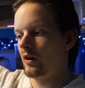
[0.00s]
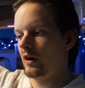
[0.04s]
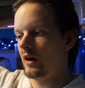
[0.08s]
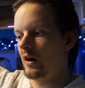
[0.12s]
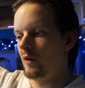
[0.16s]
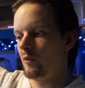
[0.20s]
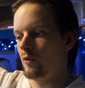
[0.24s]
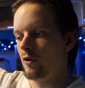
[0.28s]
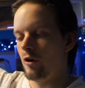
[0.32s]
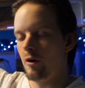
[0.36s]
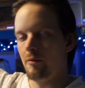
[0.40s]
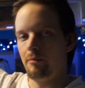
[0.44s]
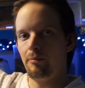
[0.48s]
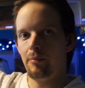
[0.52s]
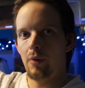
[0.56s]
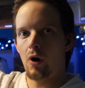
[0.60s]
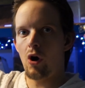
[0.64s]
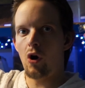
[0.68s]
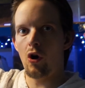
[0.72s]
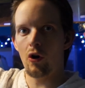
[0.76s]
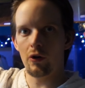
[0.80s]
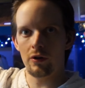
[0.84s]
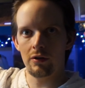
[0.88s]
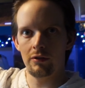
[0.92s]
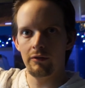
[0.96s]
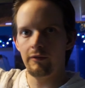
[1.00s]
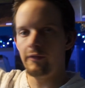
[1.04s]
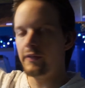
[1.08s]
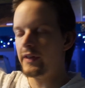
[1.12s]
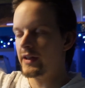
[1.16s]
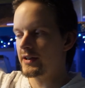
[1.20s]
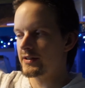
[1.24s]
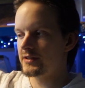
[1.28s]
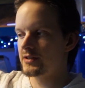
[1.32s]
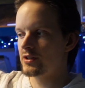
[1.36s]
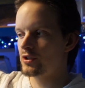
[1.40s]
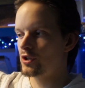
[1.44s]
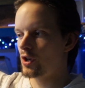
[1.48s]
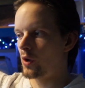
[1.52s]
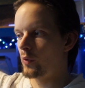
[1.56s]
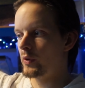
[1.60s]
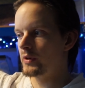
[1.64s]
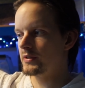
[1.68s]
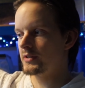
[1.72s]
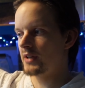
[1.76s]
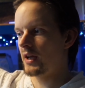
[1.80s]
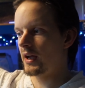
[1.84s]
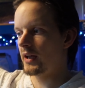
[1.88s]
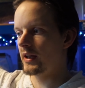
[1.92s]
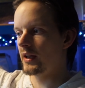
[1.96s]
were part of this, shall we
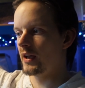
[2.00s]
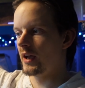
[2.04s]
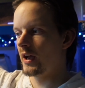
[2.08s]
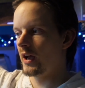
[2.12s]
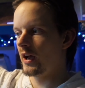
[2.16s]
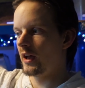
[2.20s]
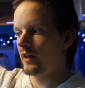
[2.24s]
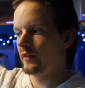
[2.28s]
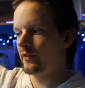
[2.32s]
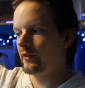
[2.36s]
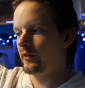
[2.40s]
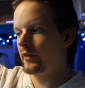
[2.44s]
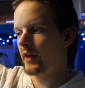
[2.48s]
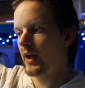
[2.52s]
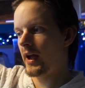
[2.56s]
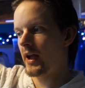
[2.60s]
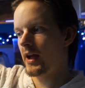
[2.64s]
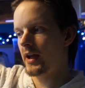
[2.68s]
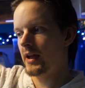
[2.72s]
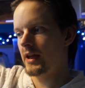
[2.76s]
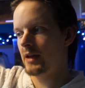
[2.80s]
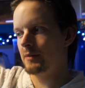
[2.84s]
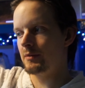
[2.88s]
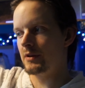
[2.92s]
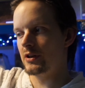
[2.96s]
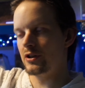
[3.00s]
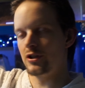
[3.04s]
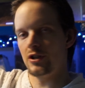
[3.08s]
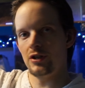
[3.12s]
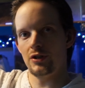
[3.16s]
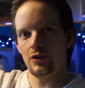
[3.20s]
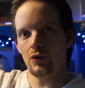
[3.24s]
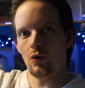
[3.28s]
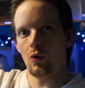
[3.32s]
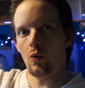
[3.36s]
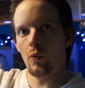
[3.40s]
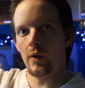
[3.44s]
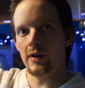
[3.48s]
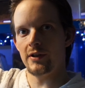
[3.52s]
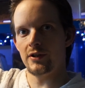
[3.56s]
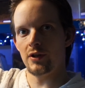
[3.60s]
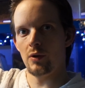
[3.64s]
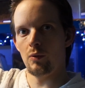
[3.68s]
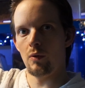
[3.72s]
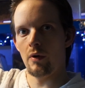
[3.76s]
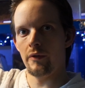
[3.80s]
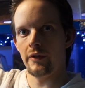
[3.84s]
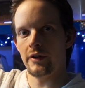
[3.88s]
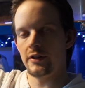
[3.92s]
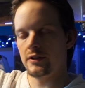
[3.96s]
say, their image is always the
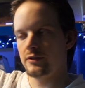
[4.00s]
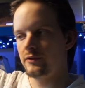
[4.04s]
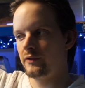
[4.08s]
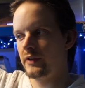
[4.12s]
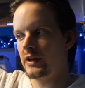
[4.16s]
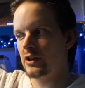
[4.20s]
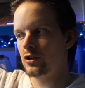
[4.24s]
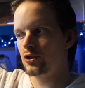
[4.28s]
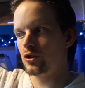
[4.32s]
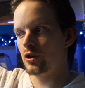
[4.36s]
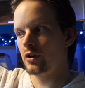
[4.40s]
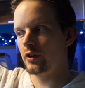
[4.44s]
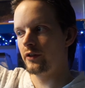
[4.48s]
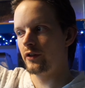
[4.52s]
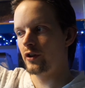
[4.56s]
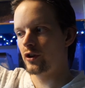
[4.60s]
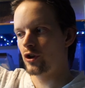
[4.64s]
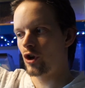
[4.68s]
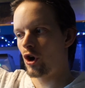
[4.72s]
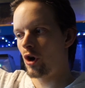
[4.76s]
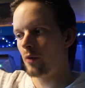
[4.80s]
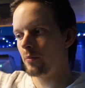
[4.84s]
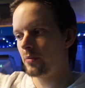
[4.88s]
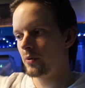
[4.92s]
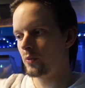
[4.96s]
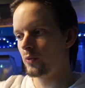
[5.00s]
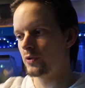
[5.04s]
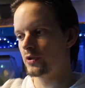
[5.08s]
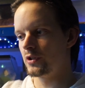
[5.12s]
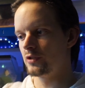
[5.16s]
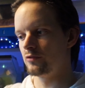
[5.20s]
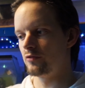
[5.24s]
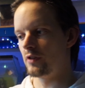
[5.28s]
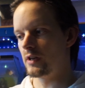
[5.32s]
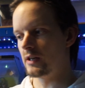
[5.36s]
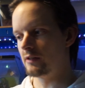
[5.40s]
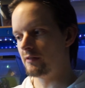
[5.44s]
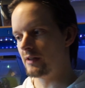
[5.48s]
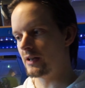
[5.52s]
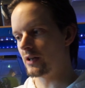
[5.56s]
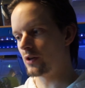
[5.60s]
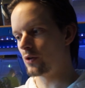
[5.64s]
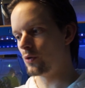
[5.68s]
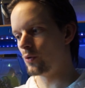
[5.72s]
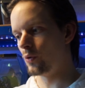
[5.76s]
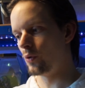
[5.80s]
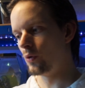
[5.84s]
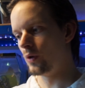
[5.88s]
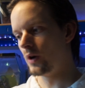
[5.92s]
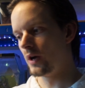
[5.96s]
one that's featured at the top, which is really
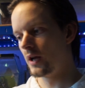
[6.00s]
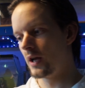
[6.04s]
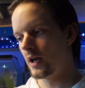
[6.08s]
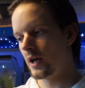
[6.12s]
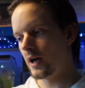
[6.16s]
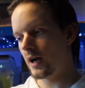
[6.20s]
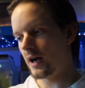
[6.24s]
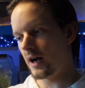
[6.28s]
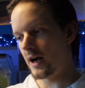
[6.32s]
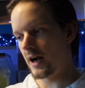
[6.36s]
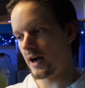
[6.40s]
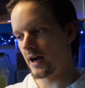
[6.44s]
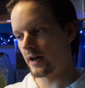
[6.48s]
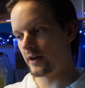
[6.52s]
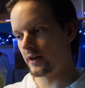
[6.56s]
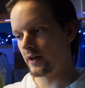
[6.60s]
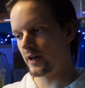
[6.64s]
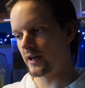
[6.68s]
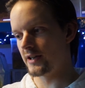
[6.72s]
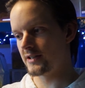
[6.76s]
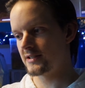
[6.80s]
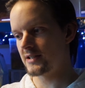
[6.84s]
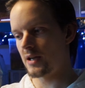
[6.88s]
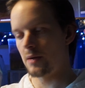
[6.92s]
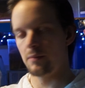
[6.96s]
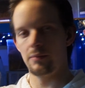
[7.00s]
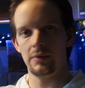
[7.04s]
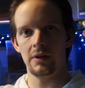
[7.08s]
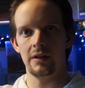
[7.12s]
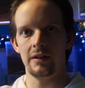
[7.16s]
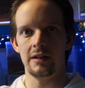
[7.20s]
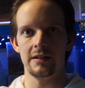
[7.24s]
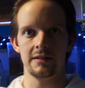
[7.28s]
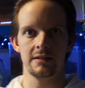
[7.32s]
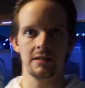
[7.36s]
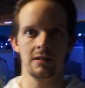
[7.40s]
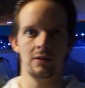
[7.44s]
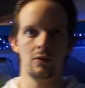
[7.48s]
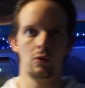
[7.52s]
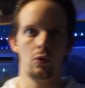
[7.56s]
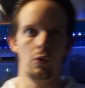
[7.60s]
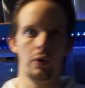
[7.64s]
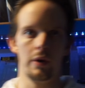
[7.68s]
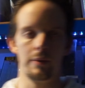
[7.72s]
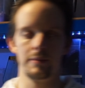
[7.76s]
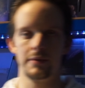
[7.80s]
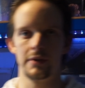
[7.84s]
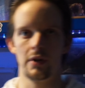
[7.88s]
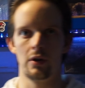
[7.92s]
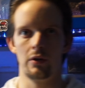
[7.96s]
cool. And Sam did this all
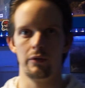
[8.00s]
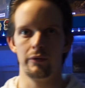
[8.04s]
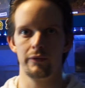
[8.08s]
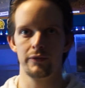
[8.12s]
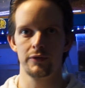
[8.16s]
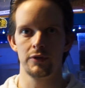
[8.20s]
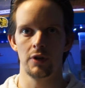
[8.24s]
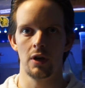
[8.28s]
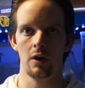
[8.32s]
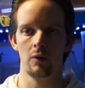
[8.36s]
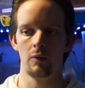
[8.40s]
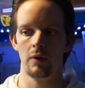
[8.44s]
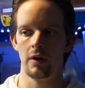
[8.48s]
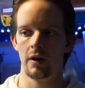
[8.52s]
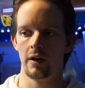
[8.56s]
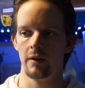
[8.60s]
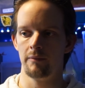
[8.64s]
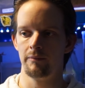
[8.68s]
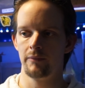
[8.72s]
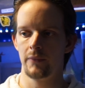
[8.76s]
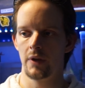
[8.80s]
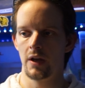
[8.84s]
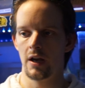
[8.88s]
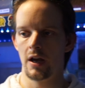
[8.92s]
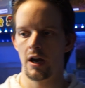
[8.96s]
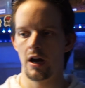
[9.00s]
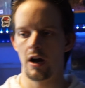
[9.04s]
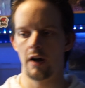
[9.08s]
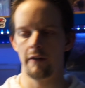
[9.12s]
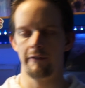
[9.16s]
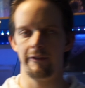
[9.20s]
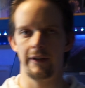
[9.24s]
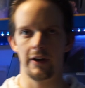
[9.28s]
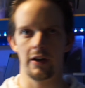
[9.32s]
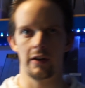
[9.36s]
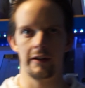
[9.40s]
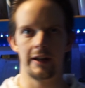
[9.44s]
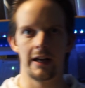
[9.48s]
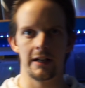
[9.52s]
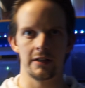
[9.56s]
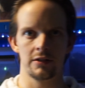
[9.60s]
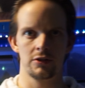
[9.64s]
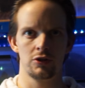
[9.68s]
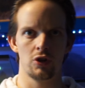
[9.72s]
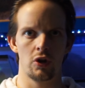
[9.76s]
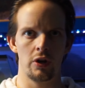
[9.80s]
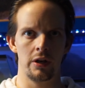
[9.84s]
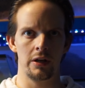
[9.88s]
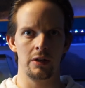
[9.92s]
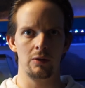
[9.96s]
himself, so I figured that's
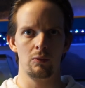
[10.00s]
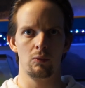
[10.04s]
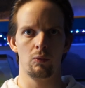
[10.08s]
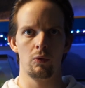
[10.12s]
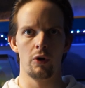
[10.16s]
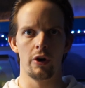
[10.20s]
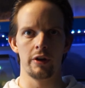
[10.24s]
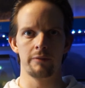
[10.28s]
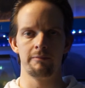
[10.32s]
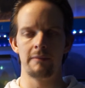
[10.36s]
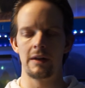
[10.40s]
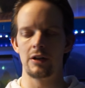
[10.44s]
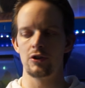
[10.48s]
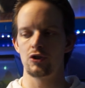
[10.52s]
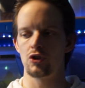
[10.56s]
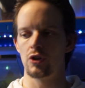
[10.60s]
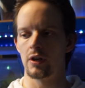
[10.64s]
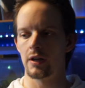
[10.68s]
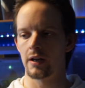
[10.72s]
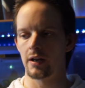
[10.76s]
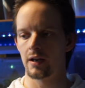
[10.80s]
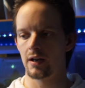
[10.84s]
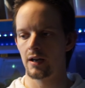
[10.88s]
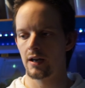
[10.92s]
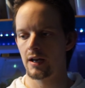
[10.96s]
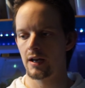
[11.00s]
certainly worth mentioning